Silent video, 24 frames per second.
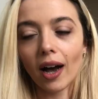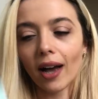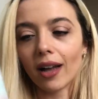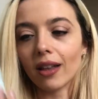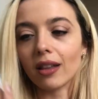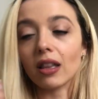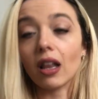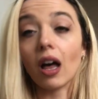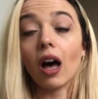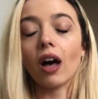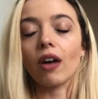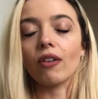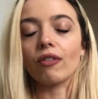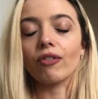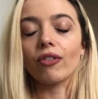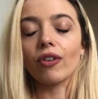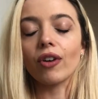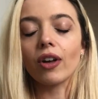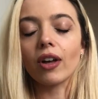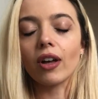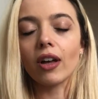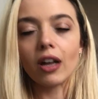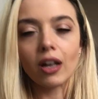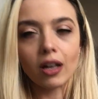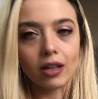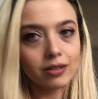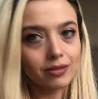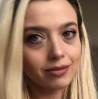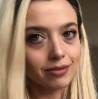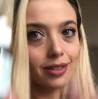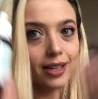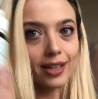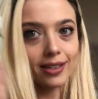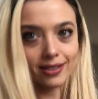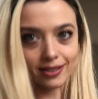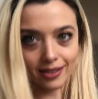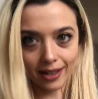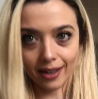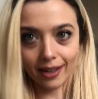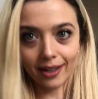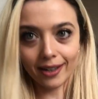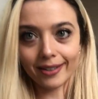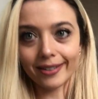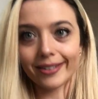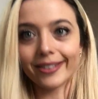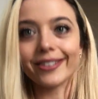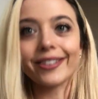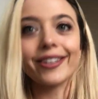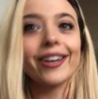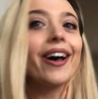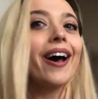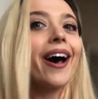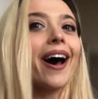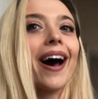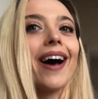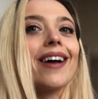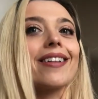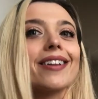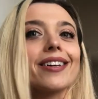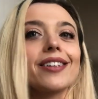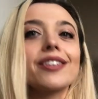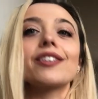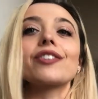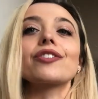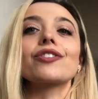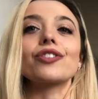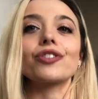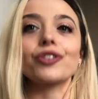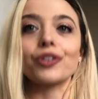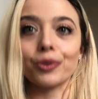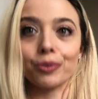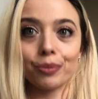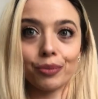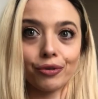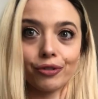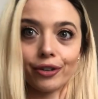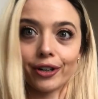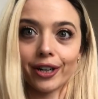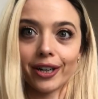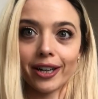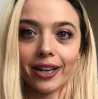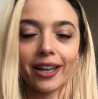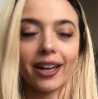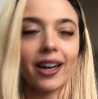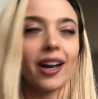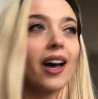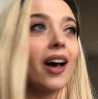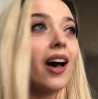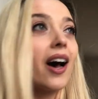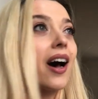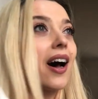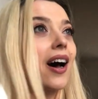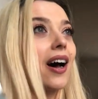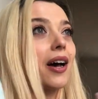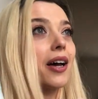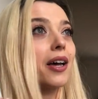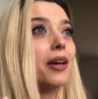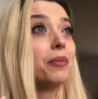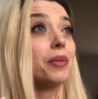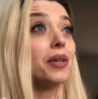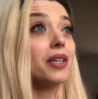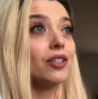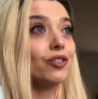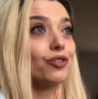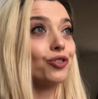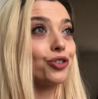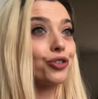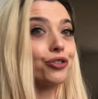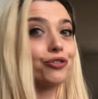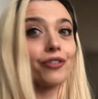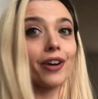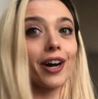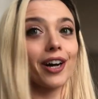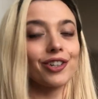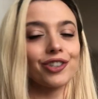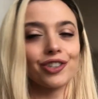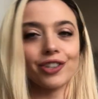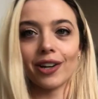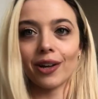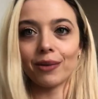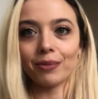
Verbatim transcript: I love aesthetics. I like things to look pretty. I'm into fashion.